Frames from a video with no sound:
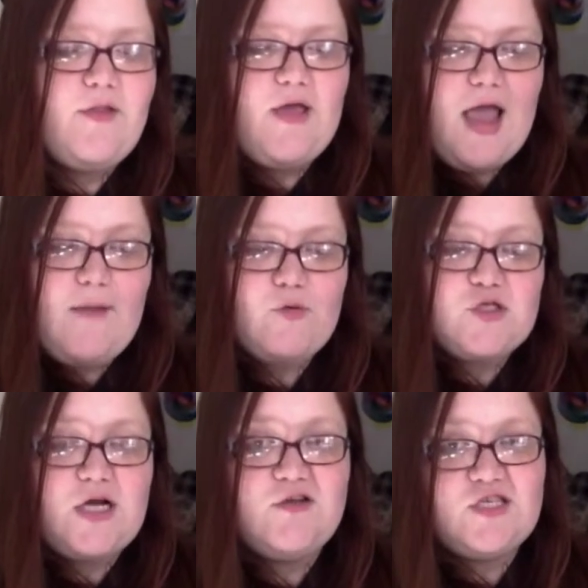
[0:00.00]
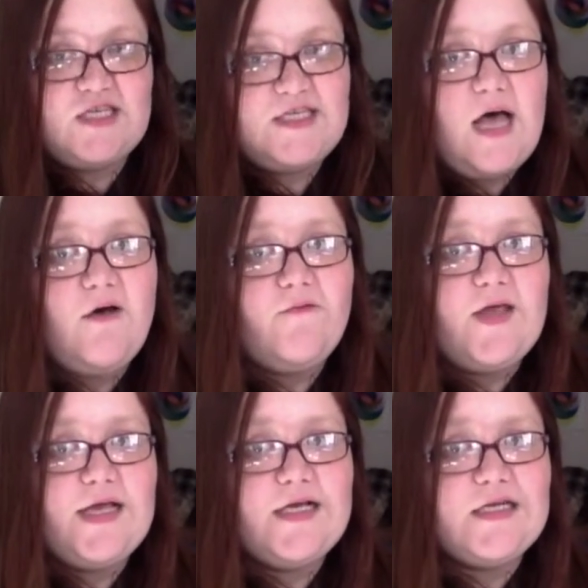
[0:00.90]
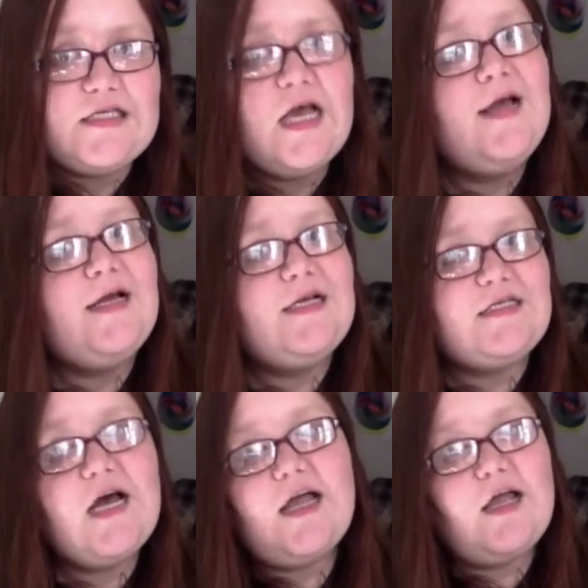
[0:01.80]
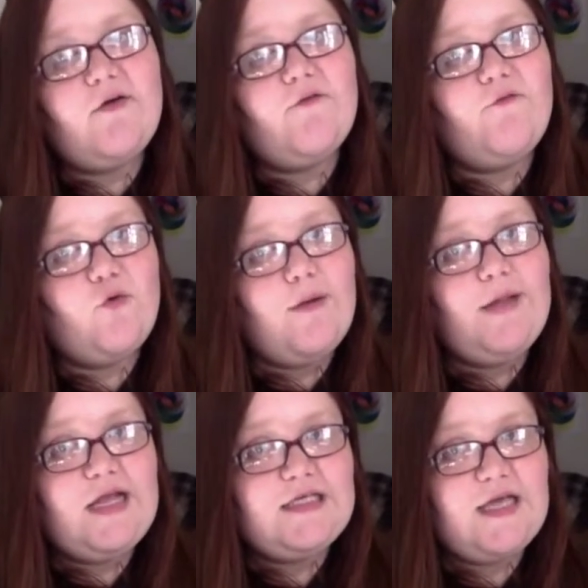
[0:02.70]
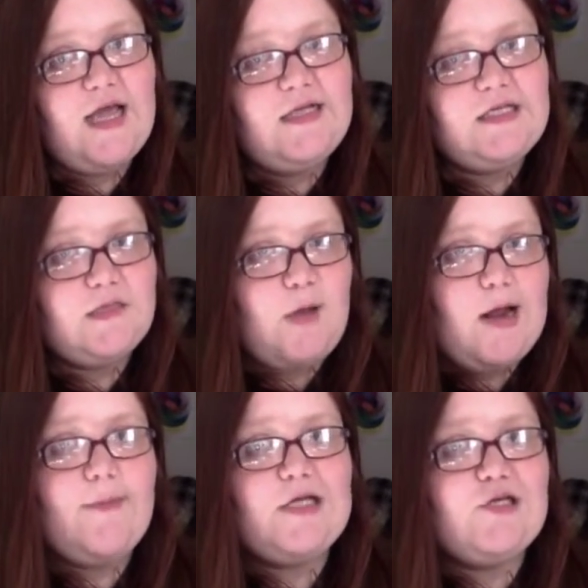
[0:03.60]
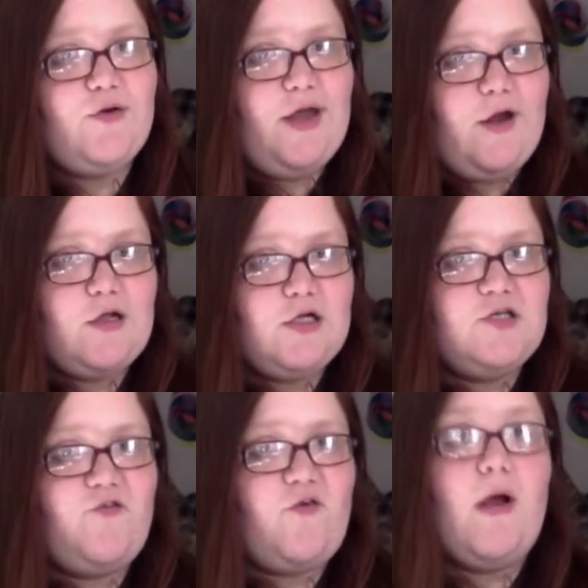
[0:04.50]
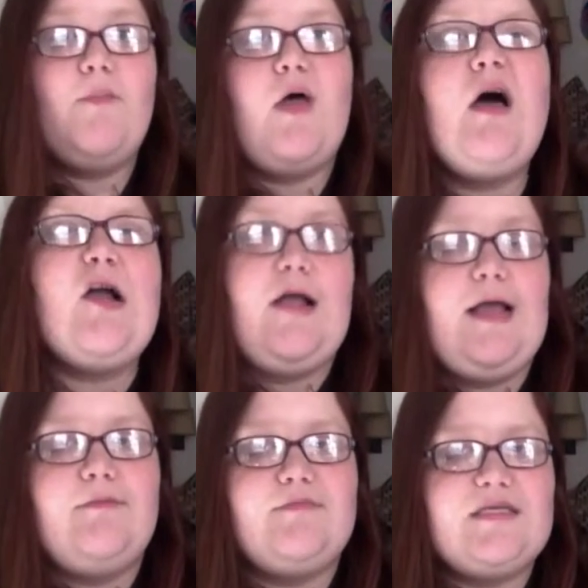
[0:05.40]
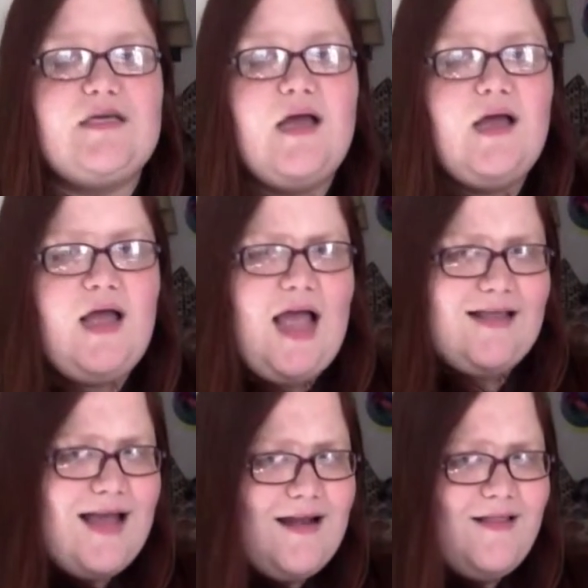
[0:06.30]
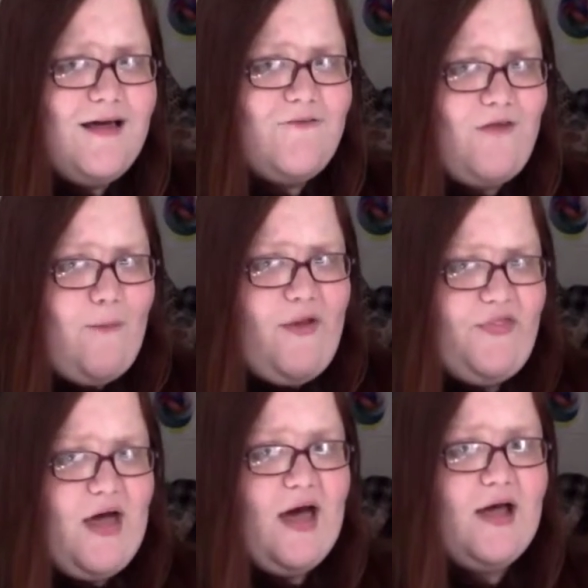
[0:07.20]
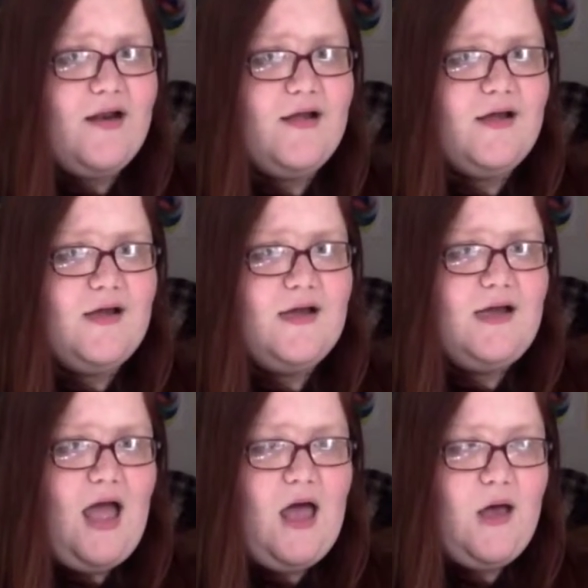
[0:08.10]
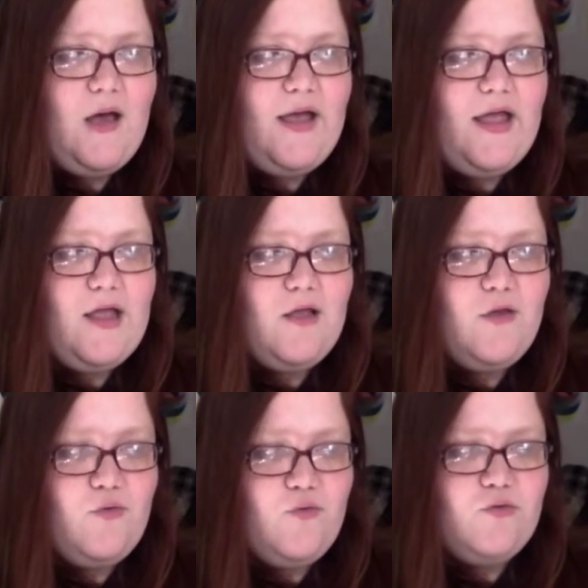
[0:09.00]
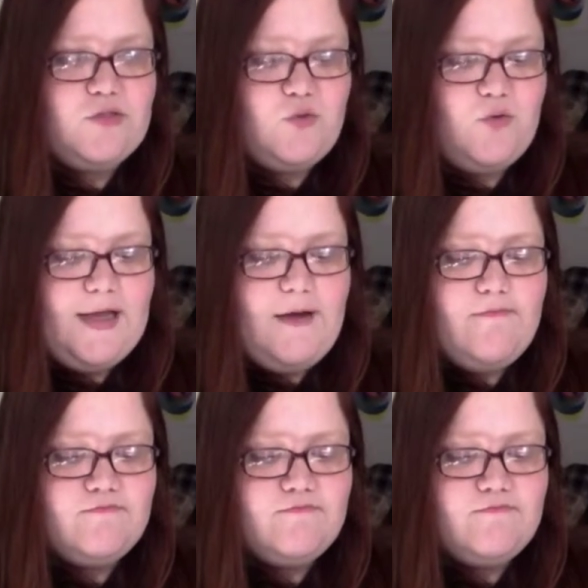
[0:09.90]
the April challenge itself is dyeing 4 mini skeins inspired by 2 characters from the Hunger Games. And I had a lot of fun with that. I used Kool-Aid.